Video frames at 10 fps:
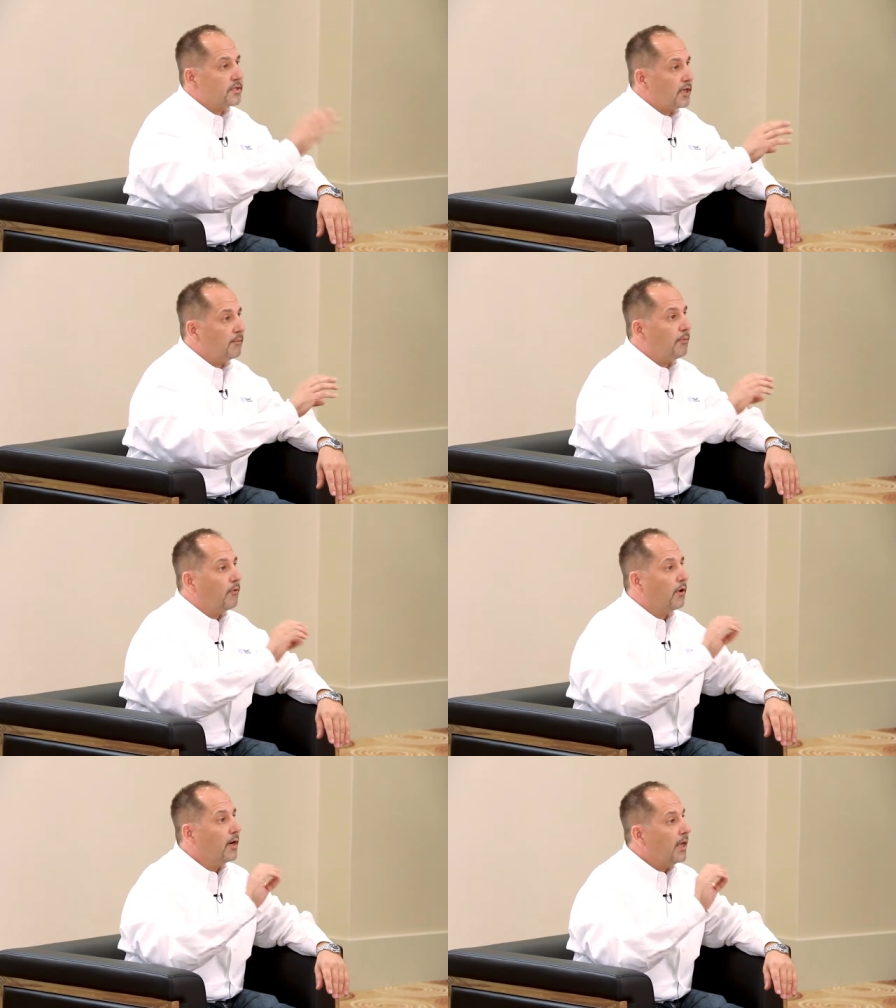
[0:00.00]

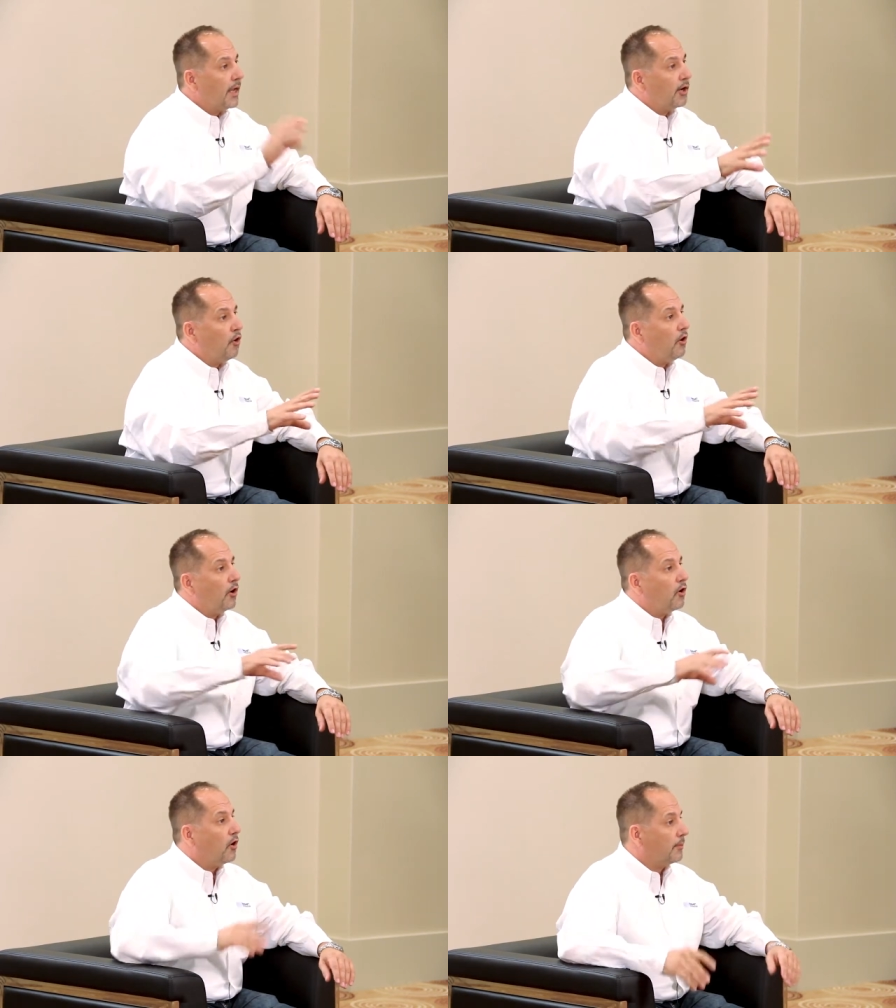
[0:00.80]
Singapore and
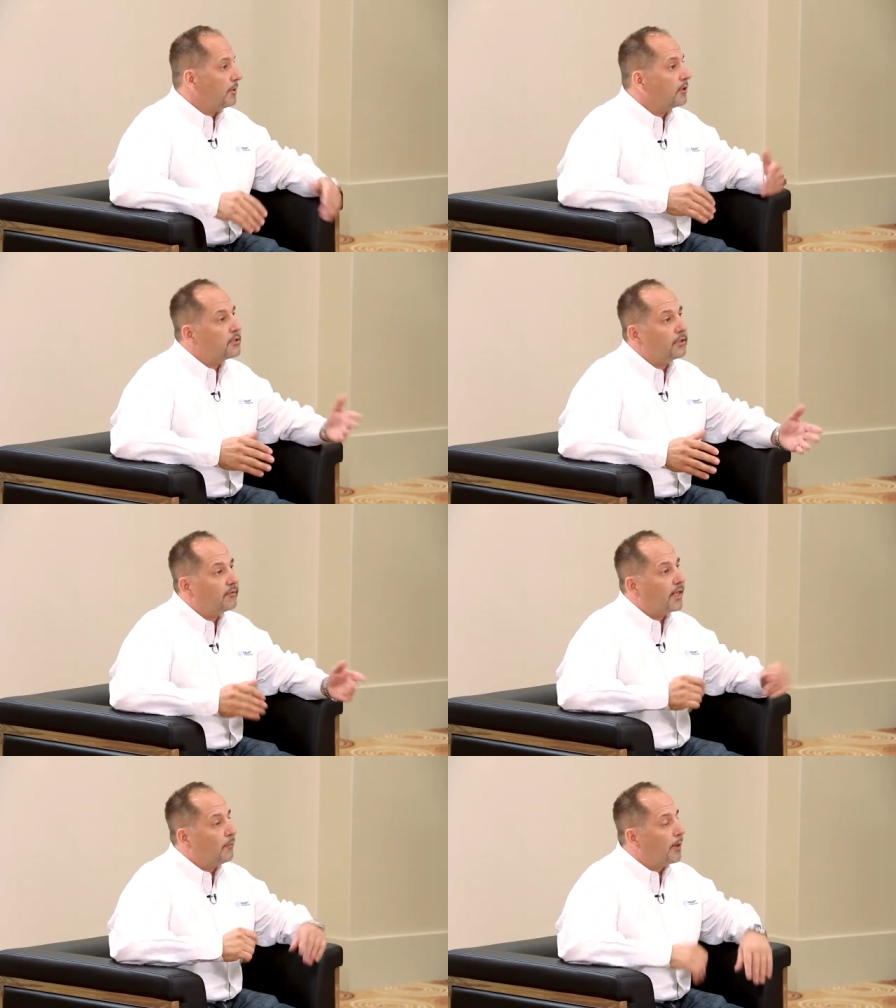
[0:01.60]
Hong Kong, and be able to
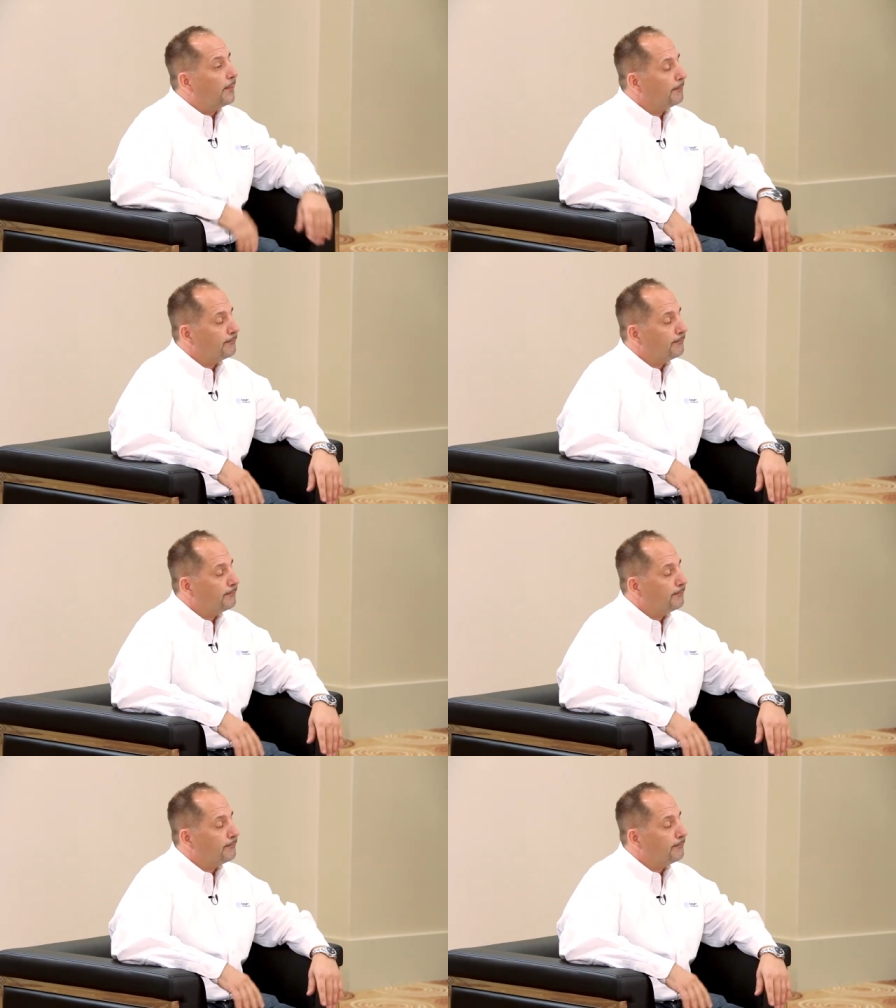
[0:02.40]
deliver that way.